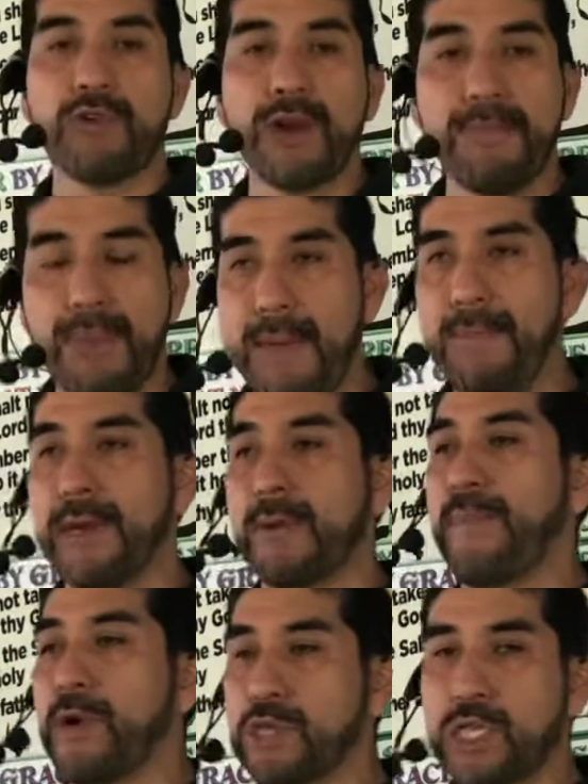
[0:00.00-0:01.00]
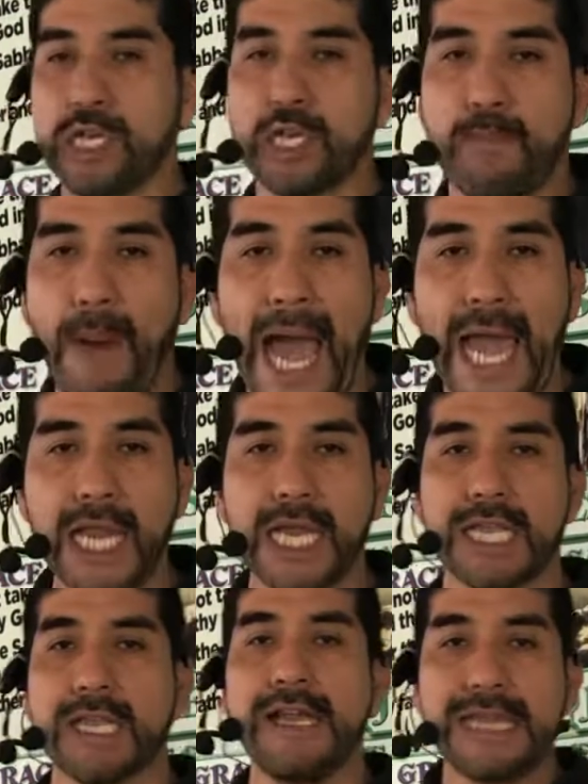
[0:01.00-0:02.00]
Remember Pontius
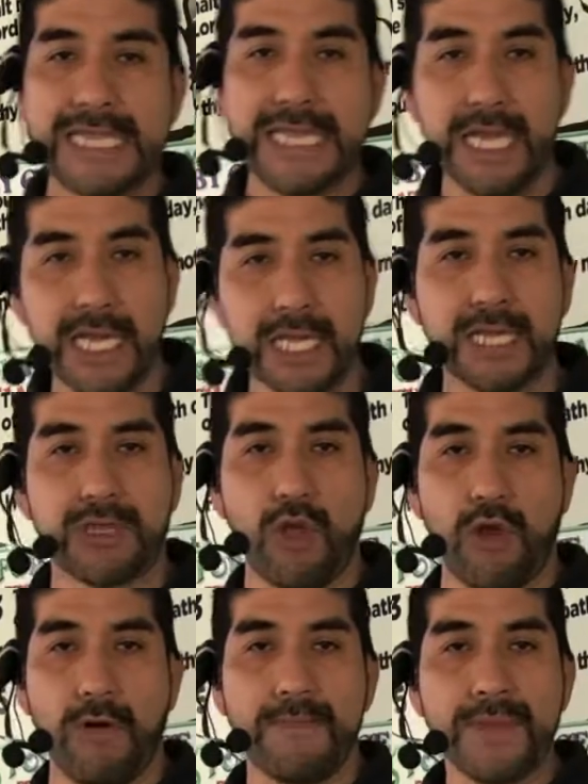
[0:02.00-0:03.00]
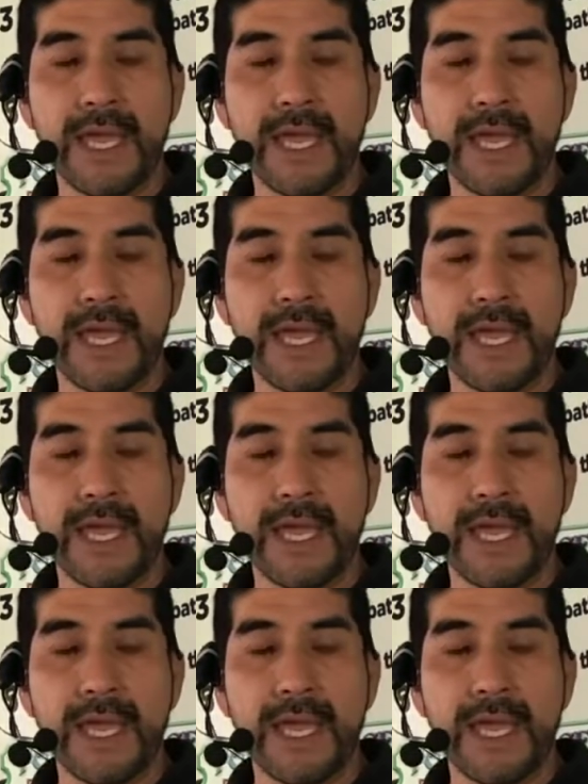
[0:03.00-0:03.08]
Pilate did it to.